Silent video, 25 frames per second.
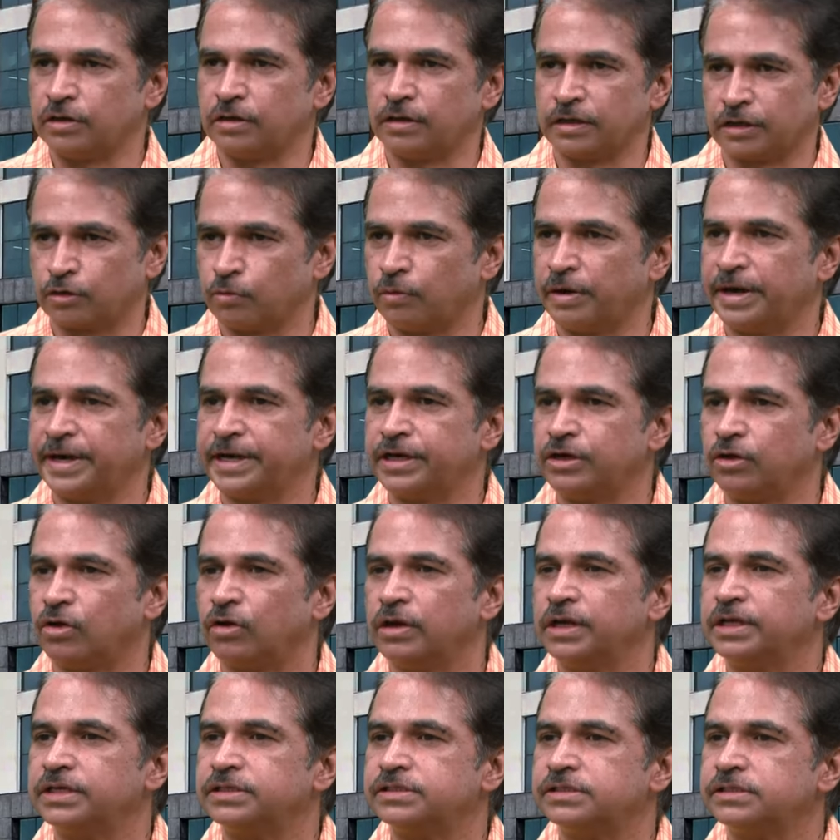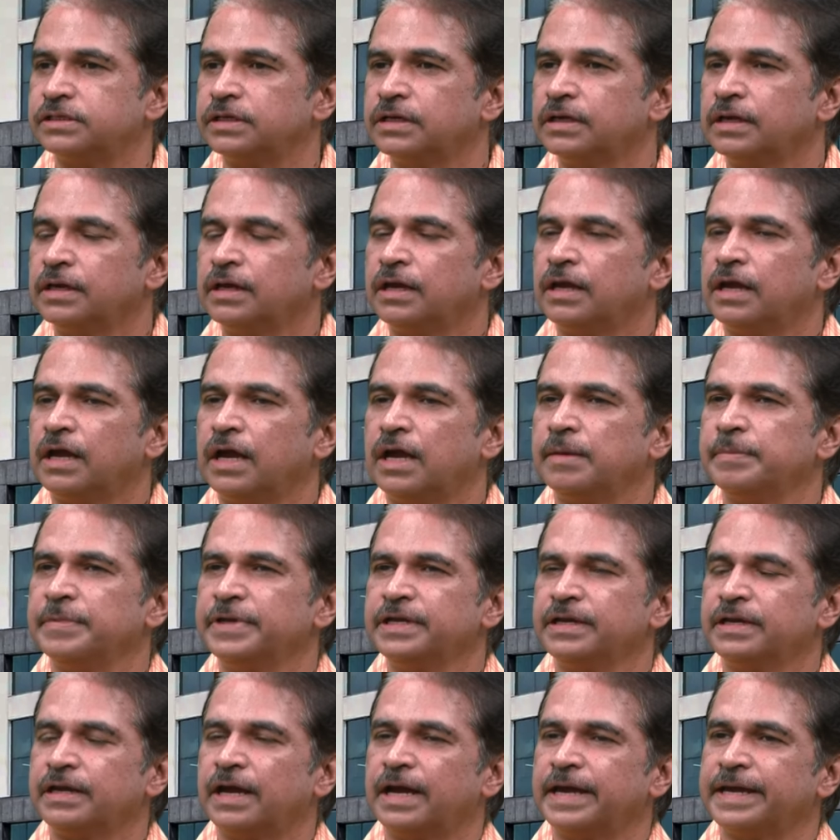acquired knowledge, I
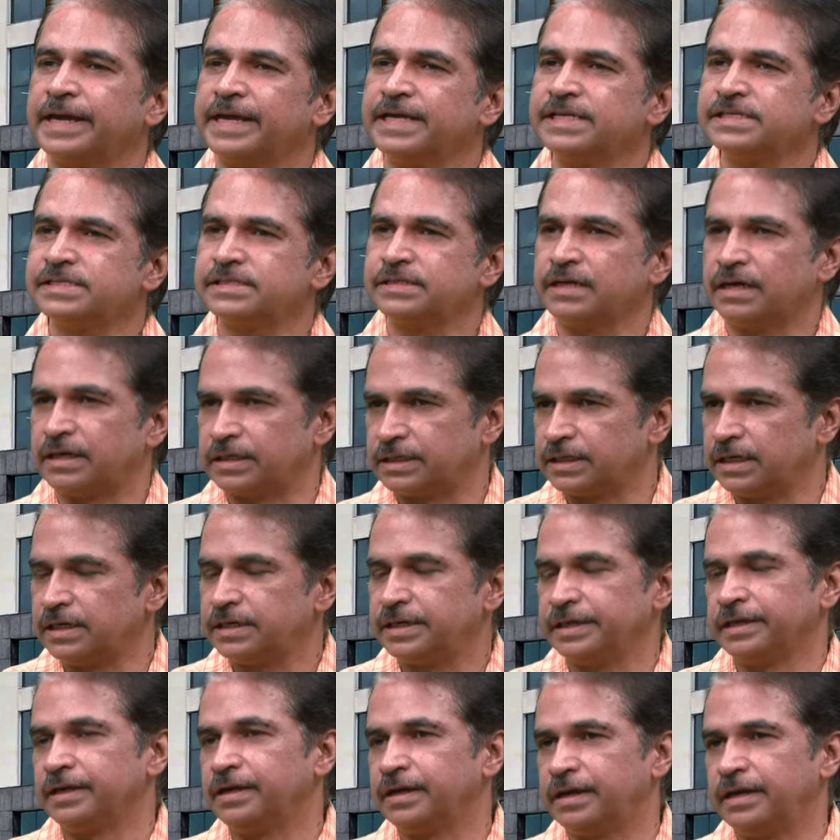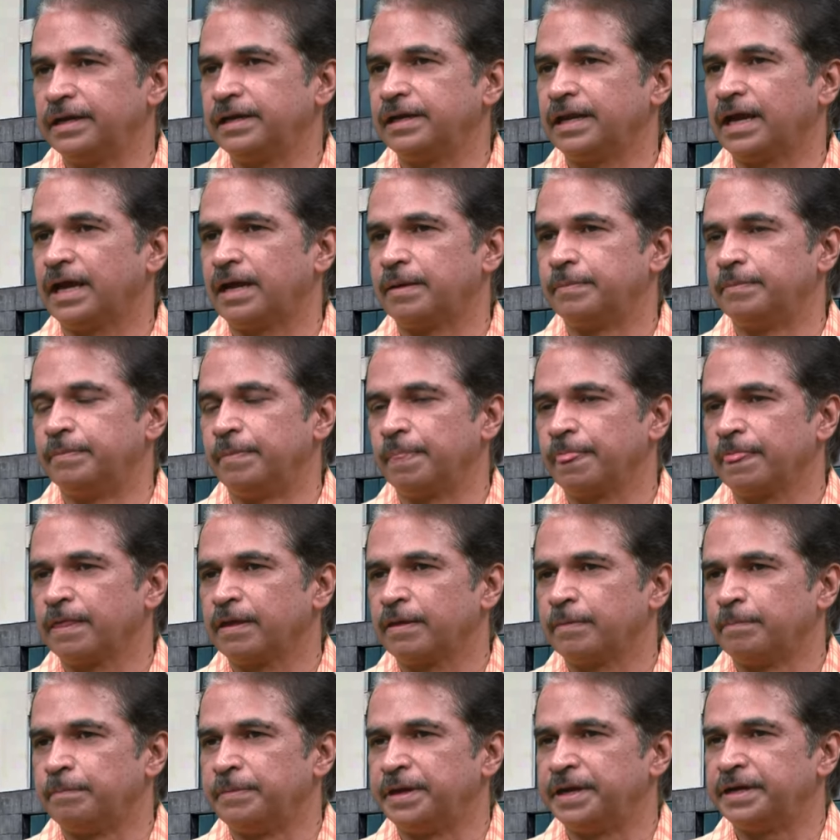mean, I guess Atal Tinkering Lab
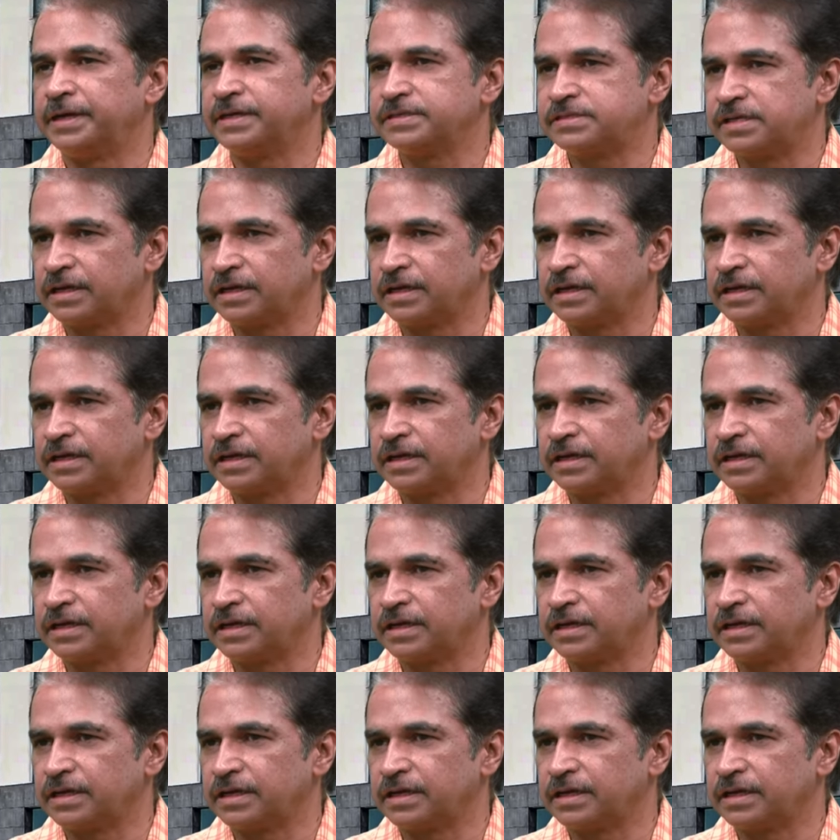made a